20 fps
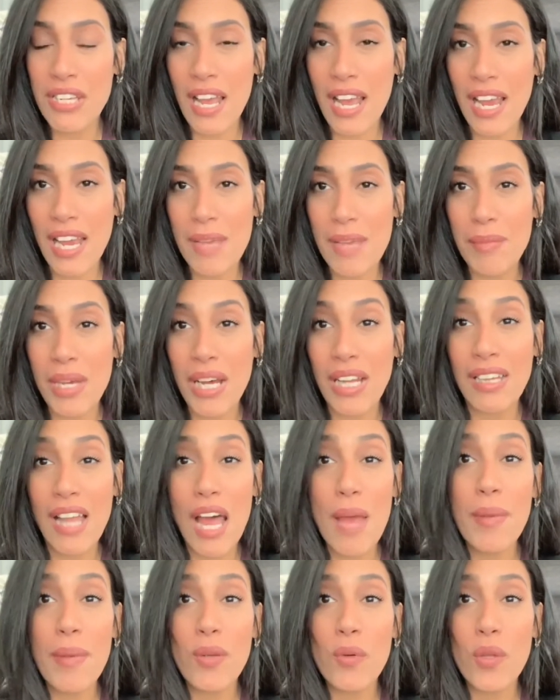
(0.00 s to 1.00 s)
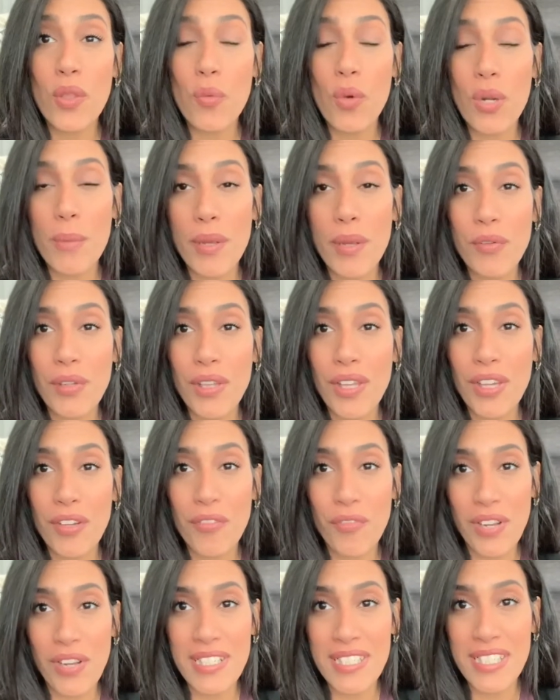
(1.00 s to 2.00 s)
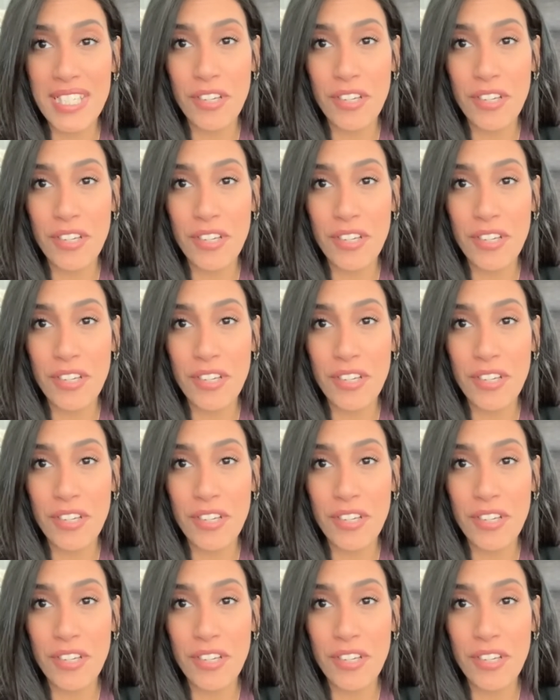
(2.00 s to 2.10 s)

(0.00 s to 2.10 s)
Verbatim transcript: I am collabing with one of my really good friends